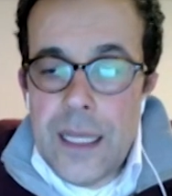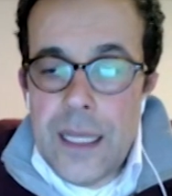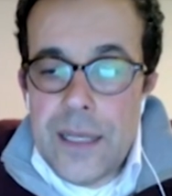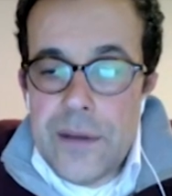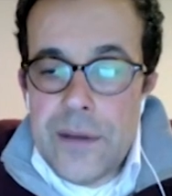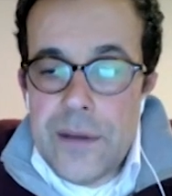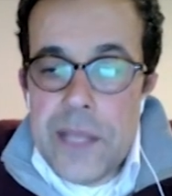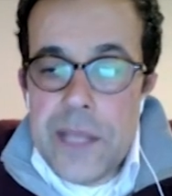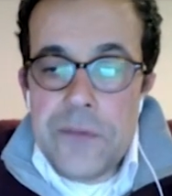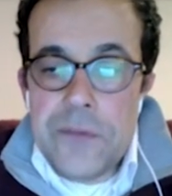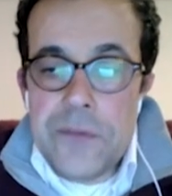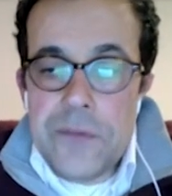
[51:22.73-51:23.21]

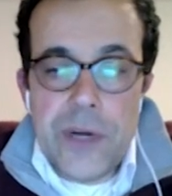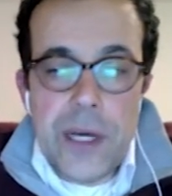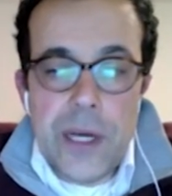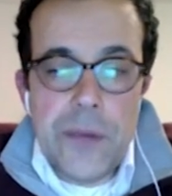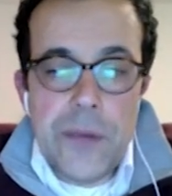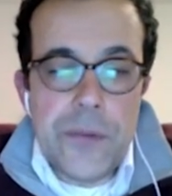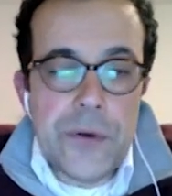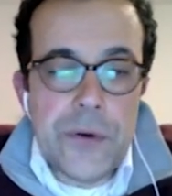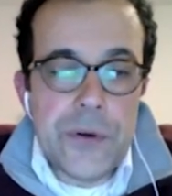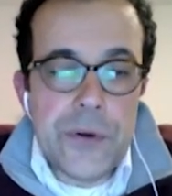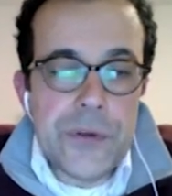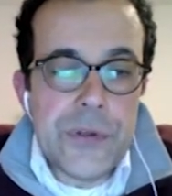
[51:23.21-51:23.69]
Nay,
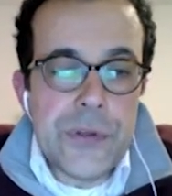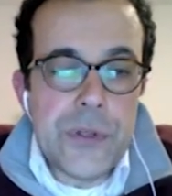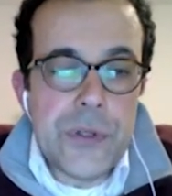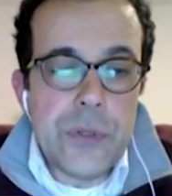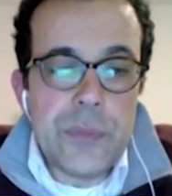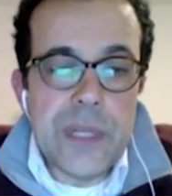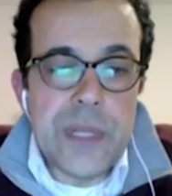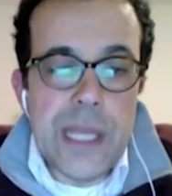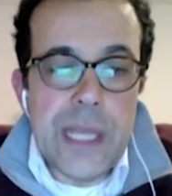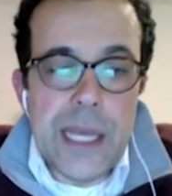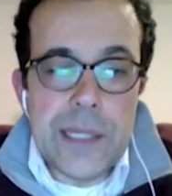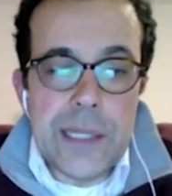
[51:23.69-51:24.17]
rather,
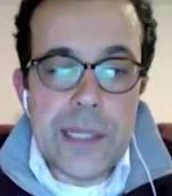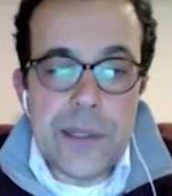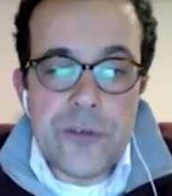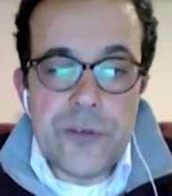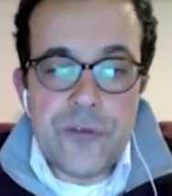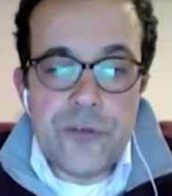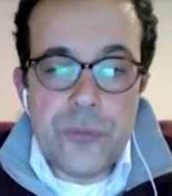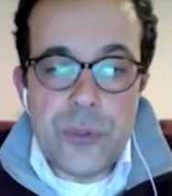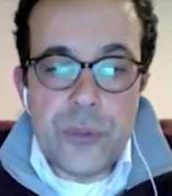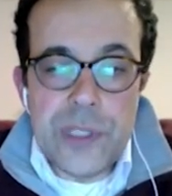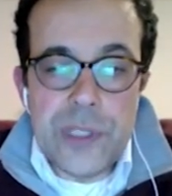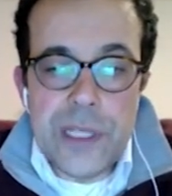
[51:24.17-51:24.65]
human
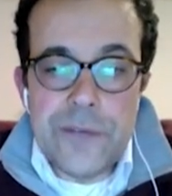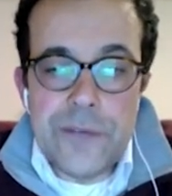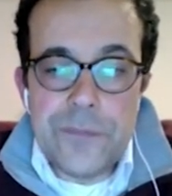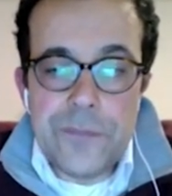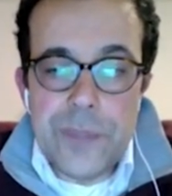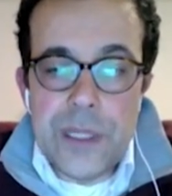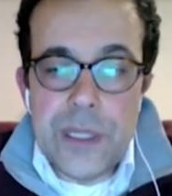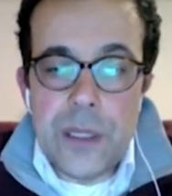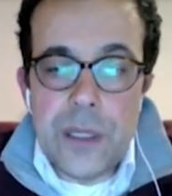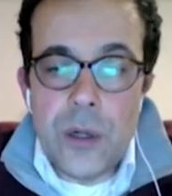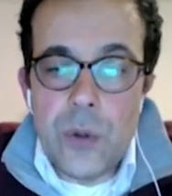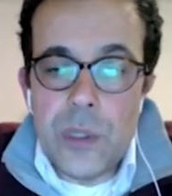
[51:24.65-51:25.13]
energy would have
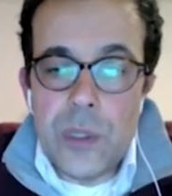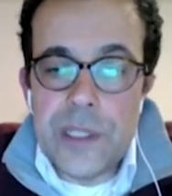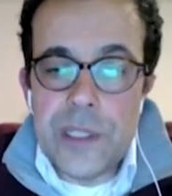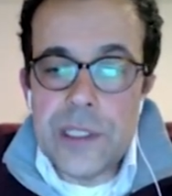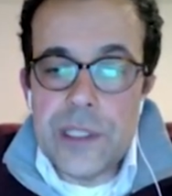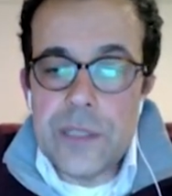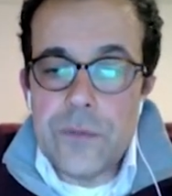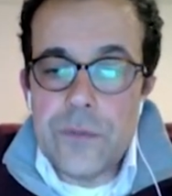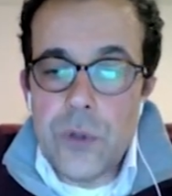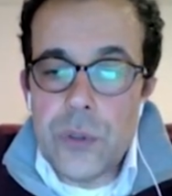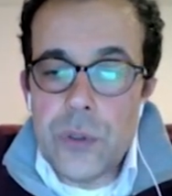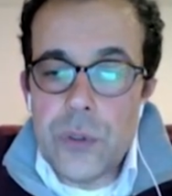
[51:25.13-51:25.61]
been wholly
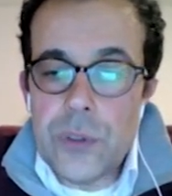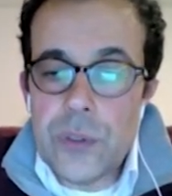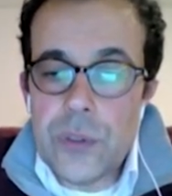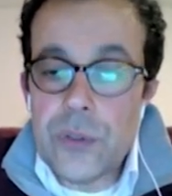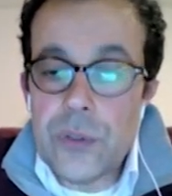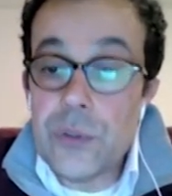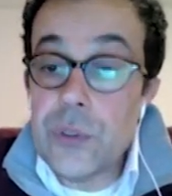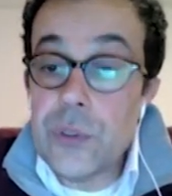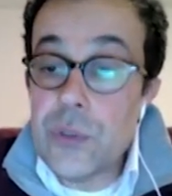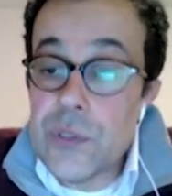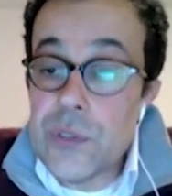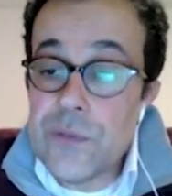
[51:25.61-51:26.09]
devoted
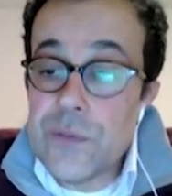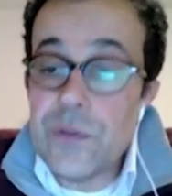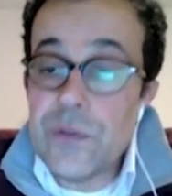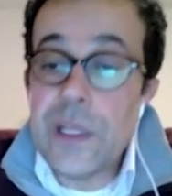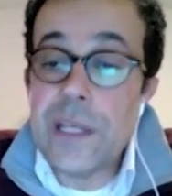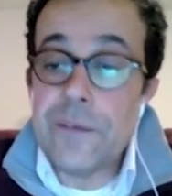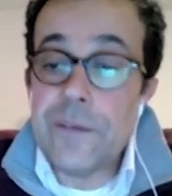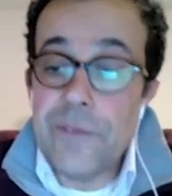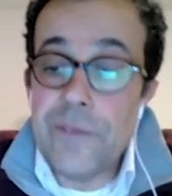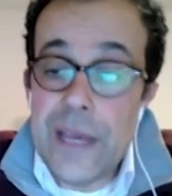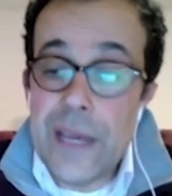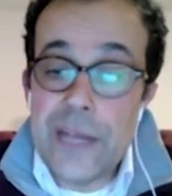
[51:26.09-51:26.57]
to useful
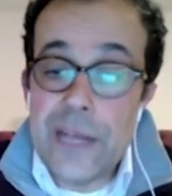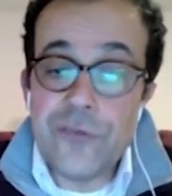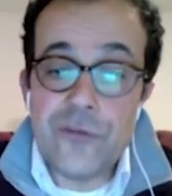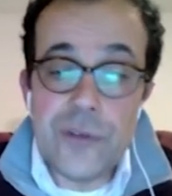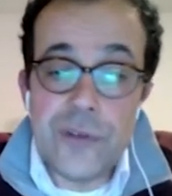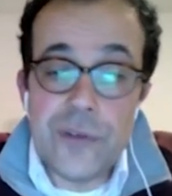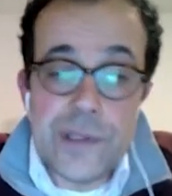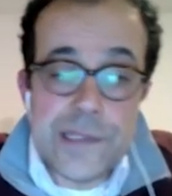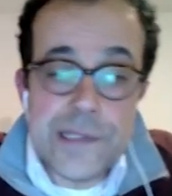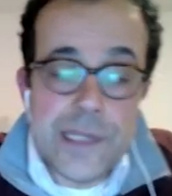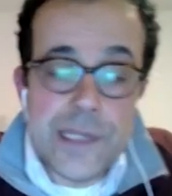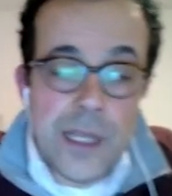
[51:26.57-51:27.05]

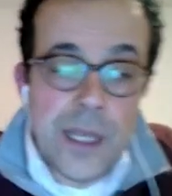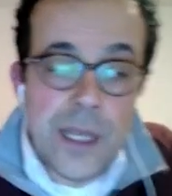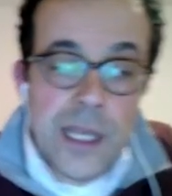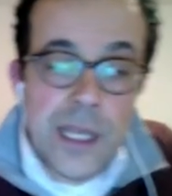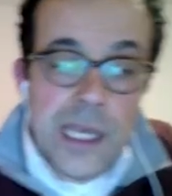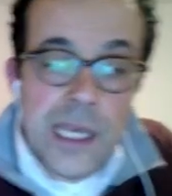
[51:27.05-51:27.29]
inventions,